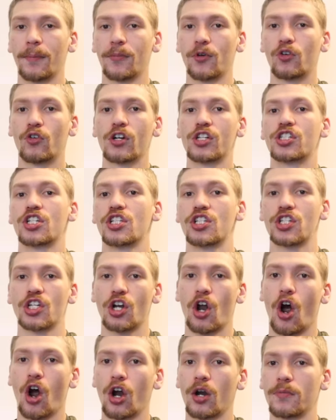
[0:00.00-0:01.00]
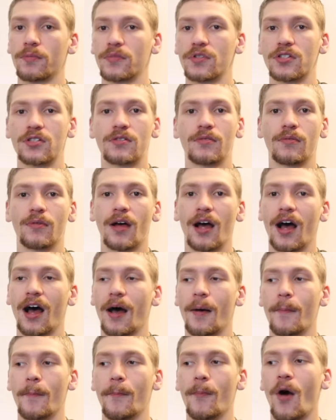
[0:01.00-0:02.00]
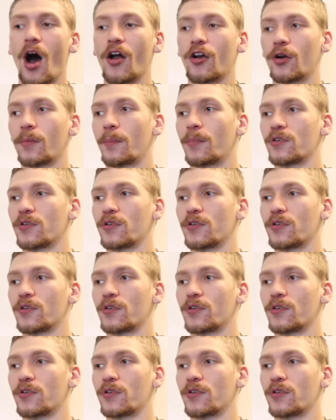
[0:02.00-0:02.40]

Christensen Arms modern